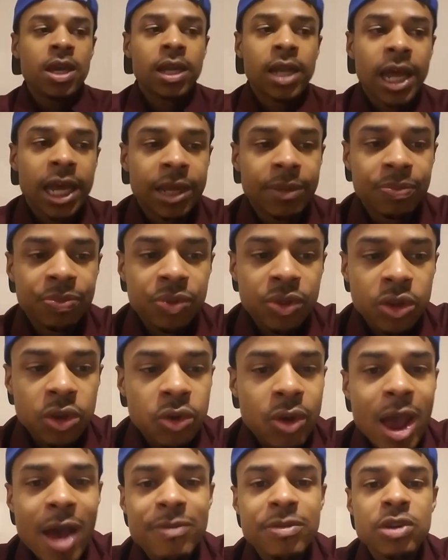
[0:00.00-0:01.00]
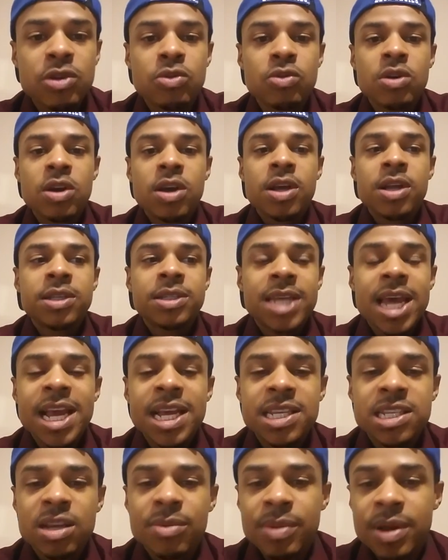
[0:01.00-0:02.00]
Like, you have to
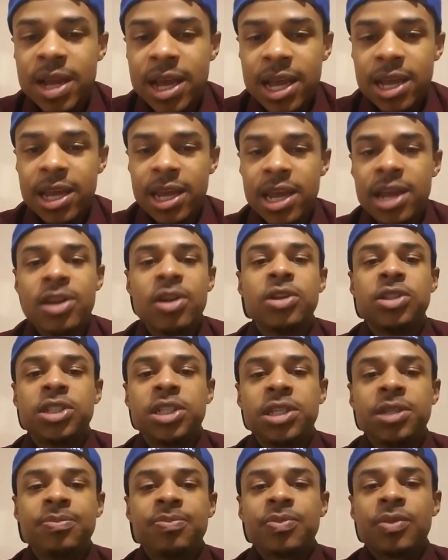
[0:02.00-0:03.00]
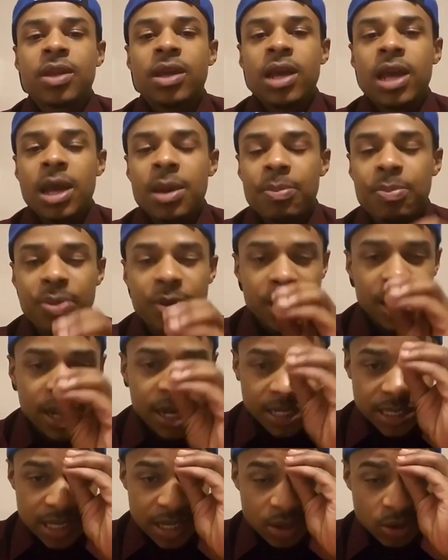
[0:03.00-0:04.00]
take some of that energy and put it
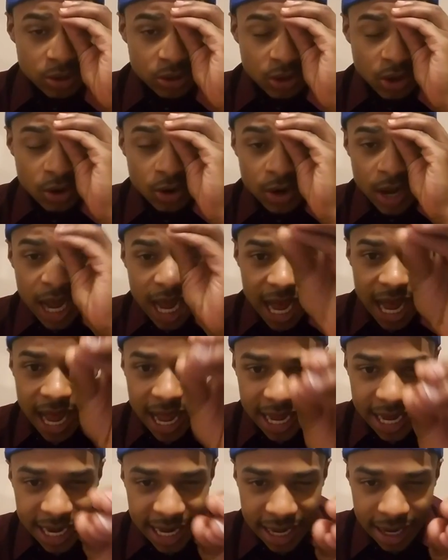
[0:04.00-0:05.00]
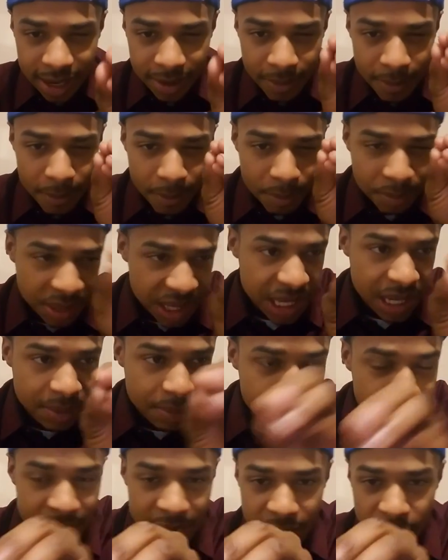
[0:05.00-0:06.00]
into your third eye and
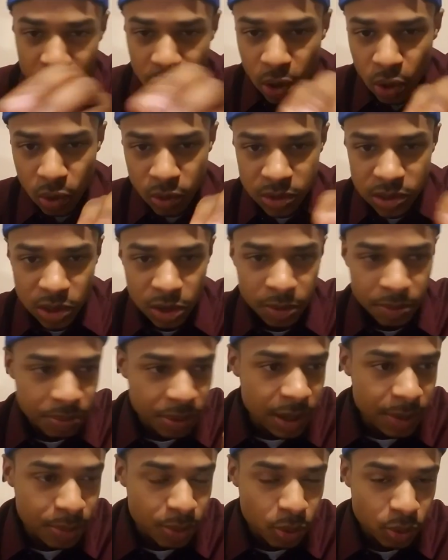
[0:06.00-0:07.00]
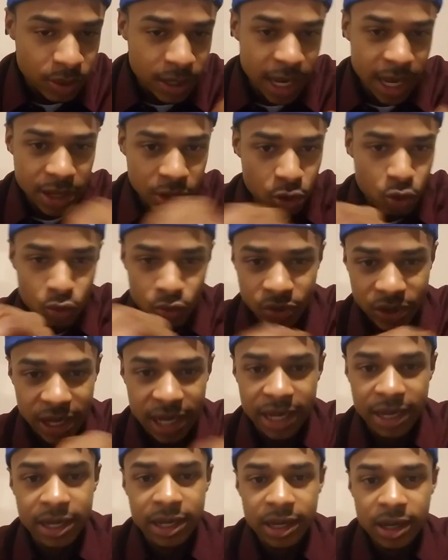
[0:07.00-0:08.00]
beam down on certain people that you
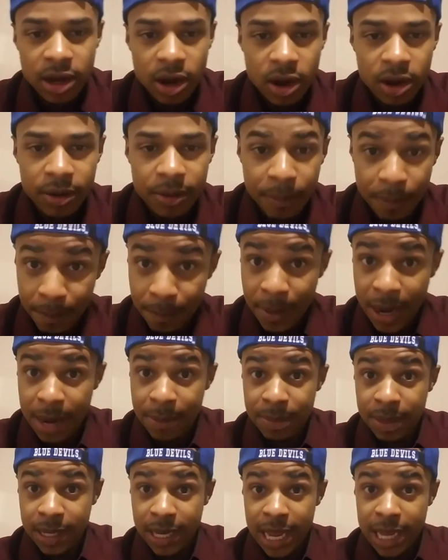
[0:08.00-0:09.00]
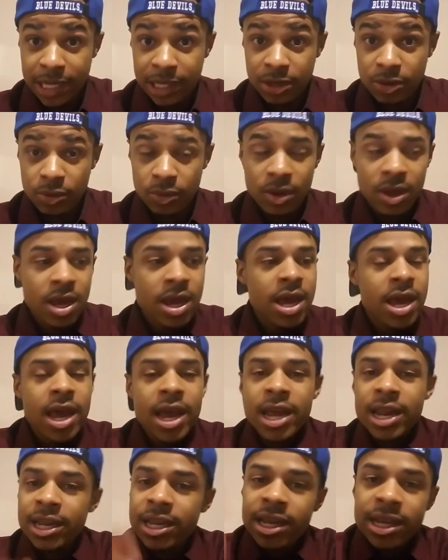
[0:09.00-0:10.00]
think might be like you.
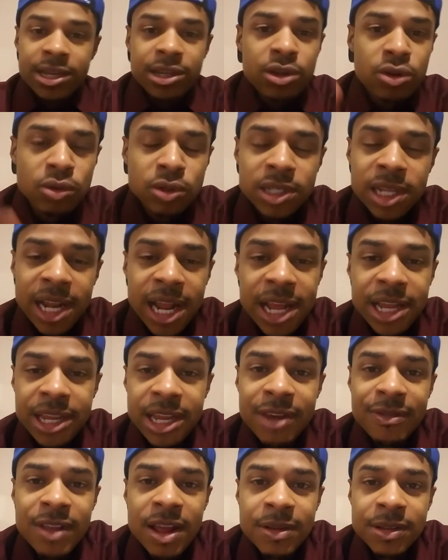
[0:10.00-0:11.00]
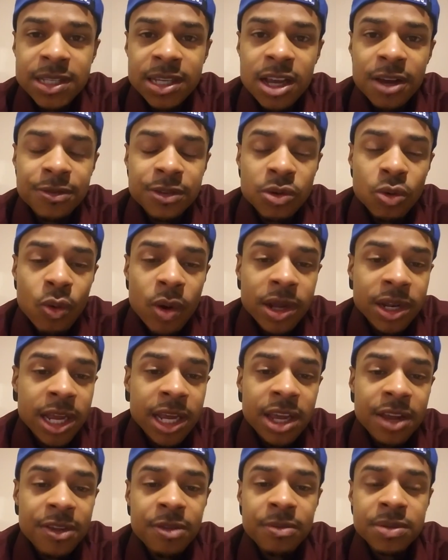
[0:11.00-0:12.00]
And and usually they give themselves away.
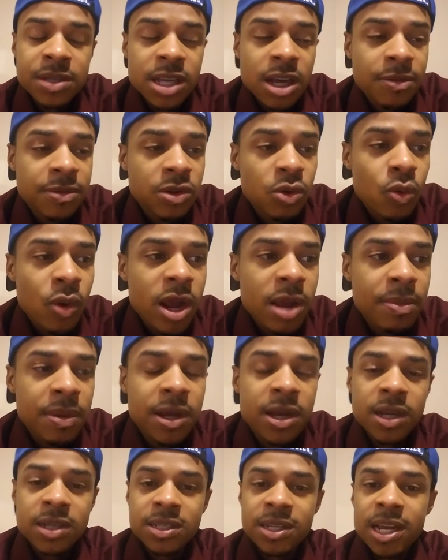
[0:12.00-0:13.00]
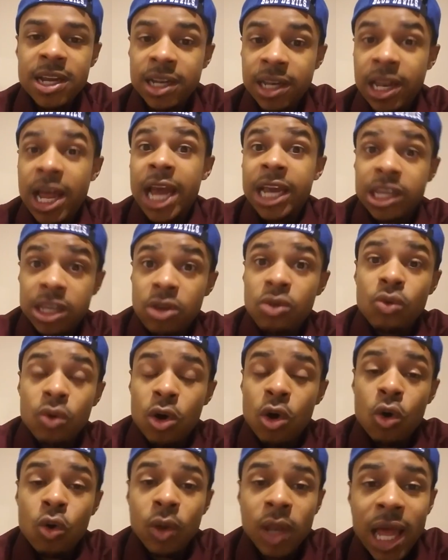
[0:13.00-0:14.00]
They give themselves away because they like you a
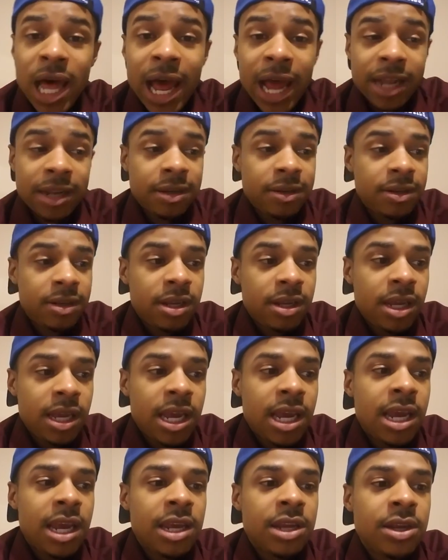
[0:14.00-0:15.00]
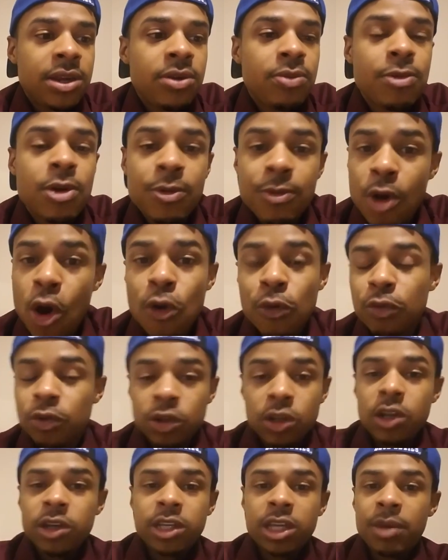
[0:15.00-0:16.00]
whole lot, and you
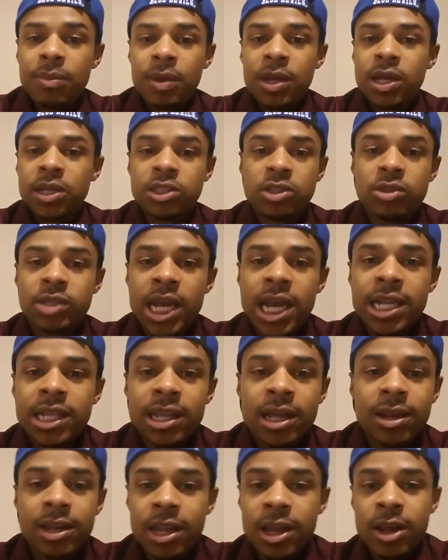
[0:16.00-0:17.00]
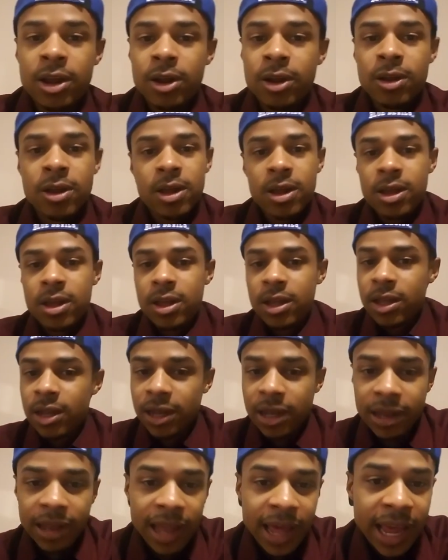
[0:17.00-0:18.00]
overlook it because you think that they're
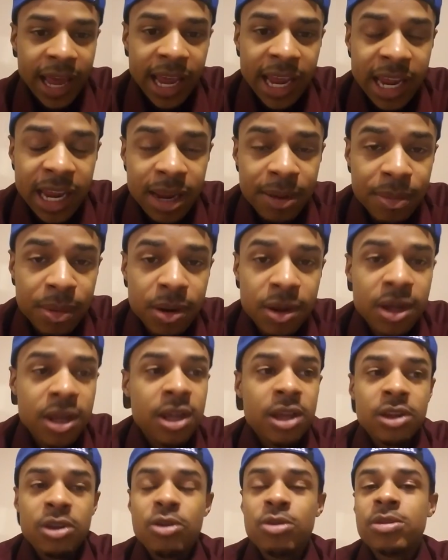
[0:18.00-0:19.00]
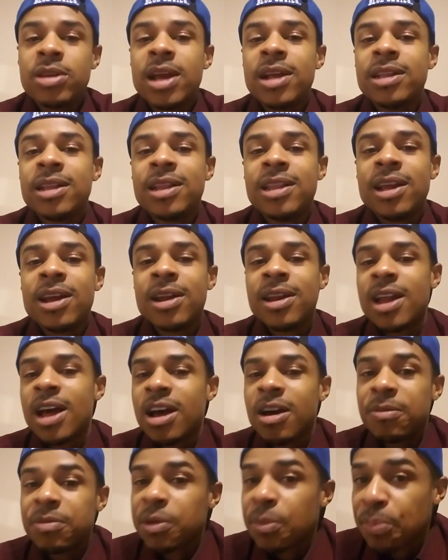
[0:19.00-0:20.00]
lame. You think that they're
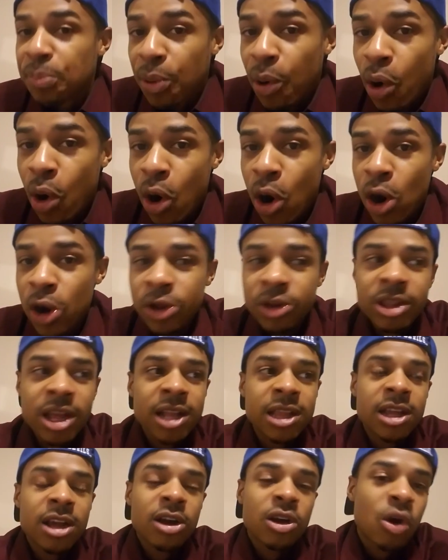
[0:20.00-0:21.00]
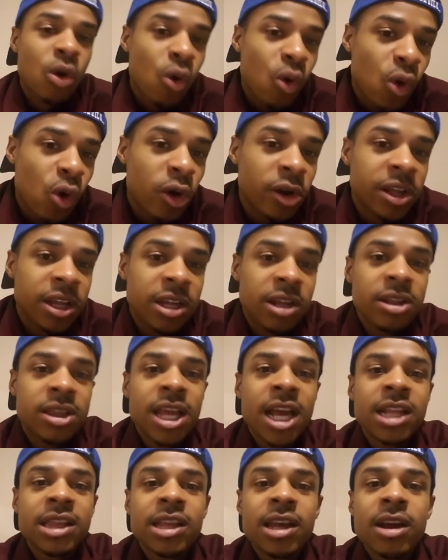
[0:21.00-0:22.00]
not up to par. You think they're corny. You
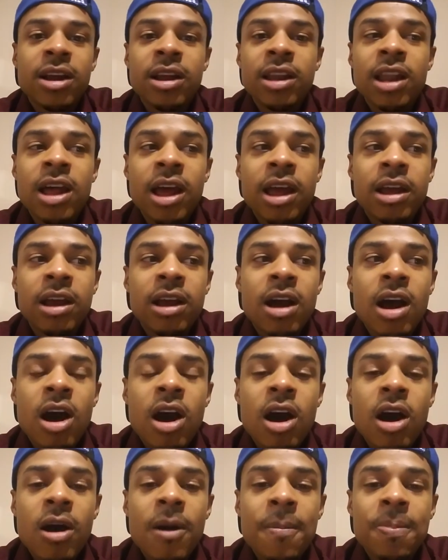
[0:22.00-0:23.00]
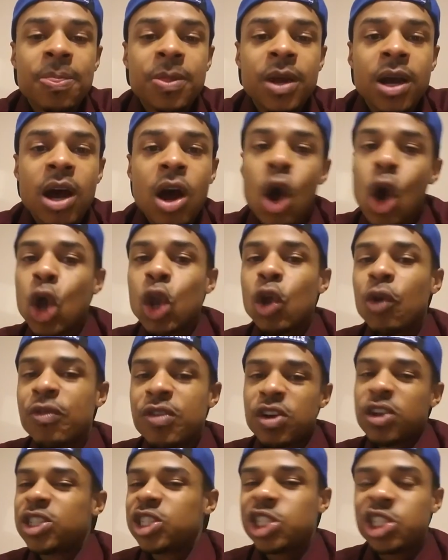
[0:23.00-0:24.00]
think they're like all
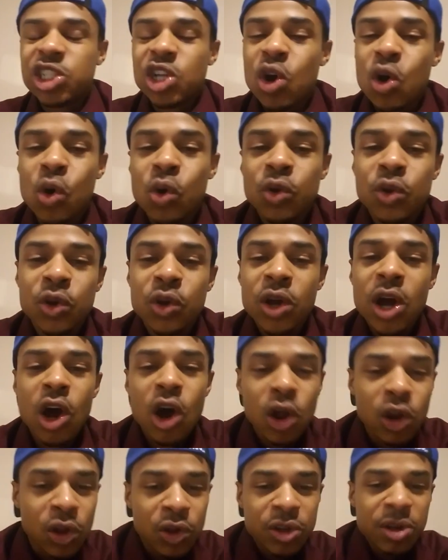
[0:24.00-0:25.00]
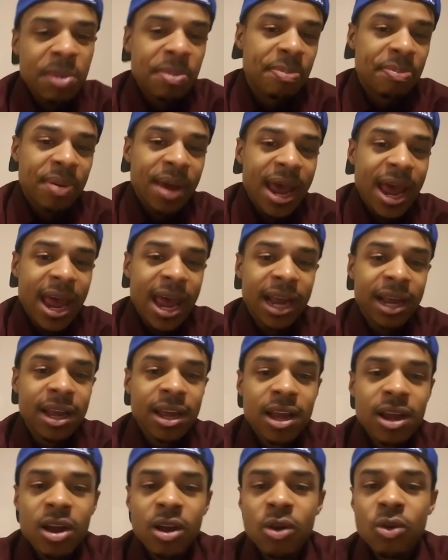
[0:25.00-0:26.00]
over your shoulder, all on your back,
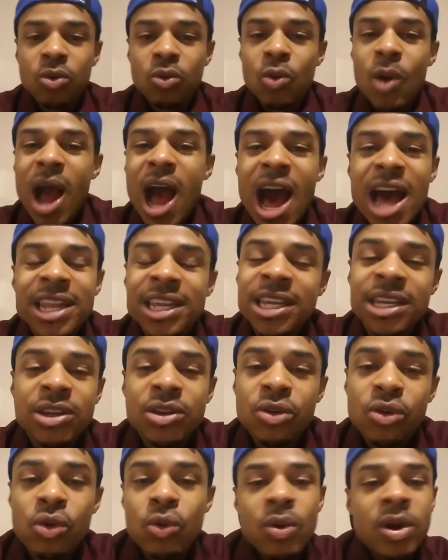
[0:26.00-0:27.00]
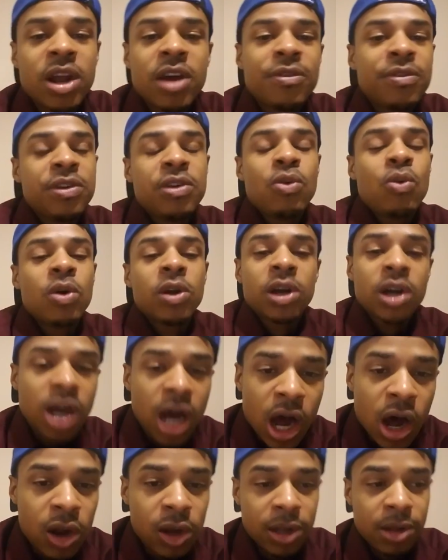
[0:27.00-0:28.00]
riding you, whatever you want to
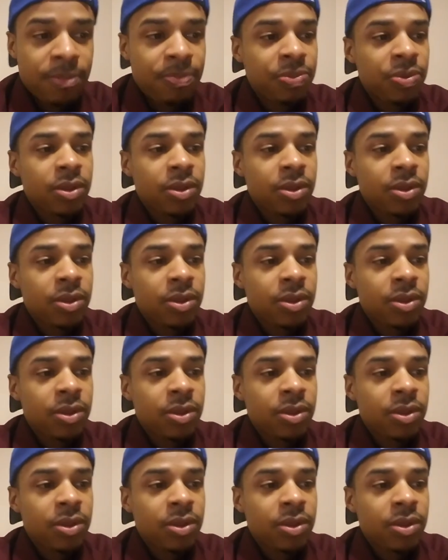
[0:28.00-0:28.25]
call it.